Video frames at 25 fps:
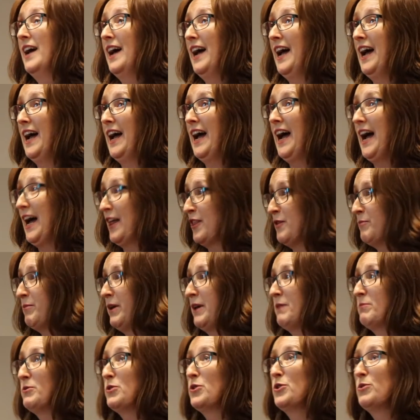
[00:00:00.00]
other
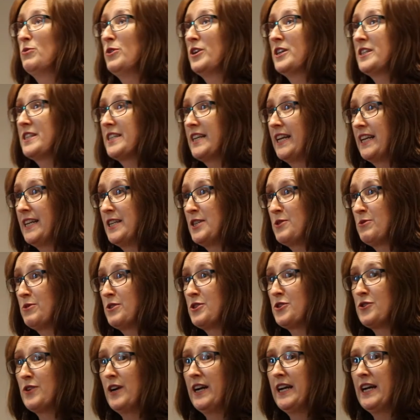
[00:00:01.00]
people who wanted to get into
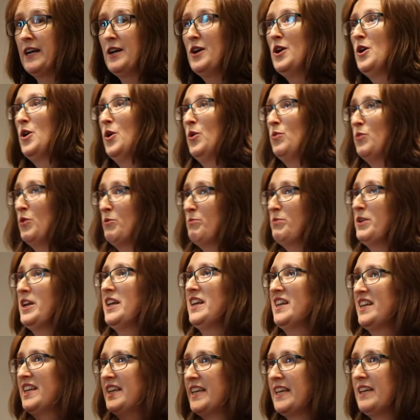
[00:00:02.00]
Australia were
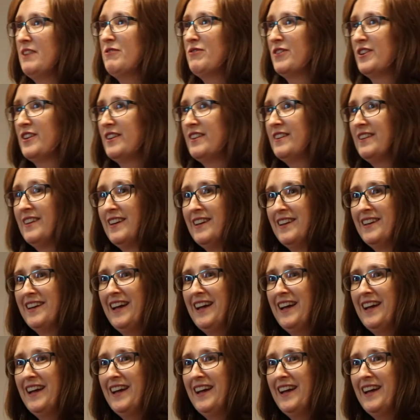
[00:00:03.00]
being given,